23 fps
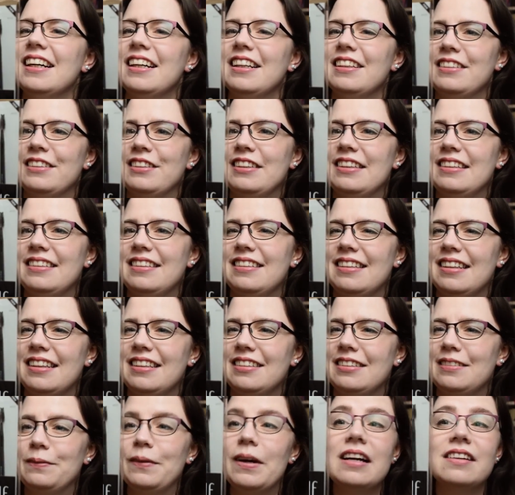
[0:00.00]
So this
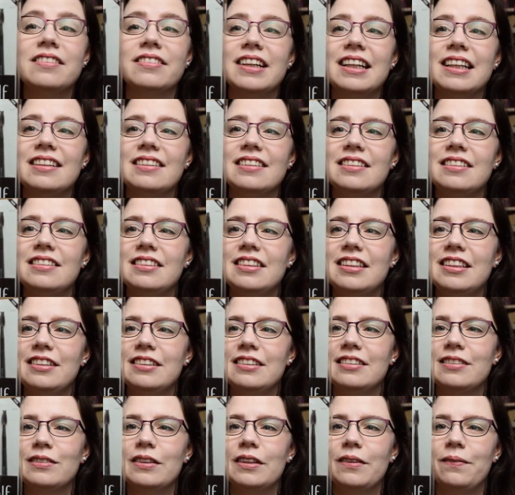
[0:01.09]
says, perfect to
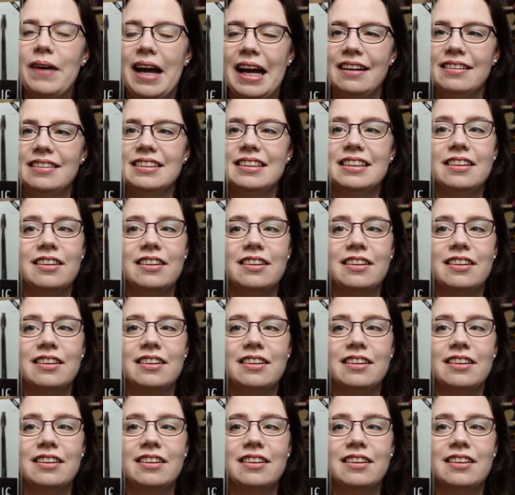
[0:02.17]
use with powder,